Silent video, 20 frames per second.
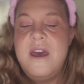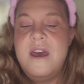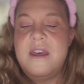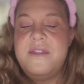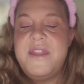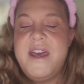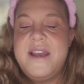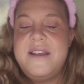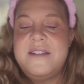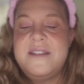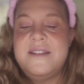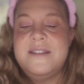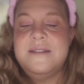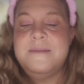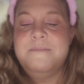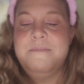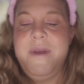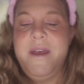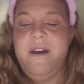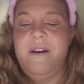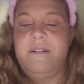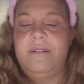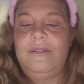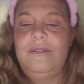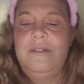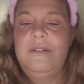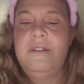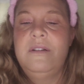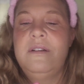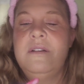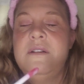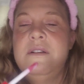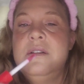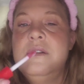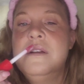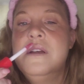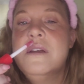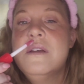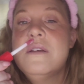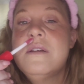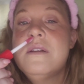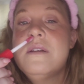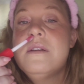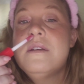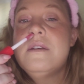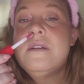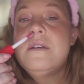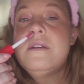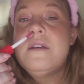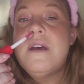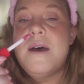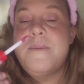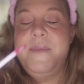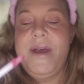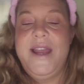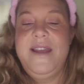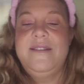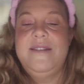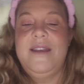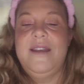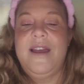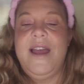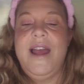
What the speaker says: They smell amazing,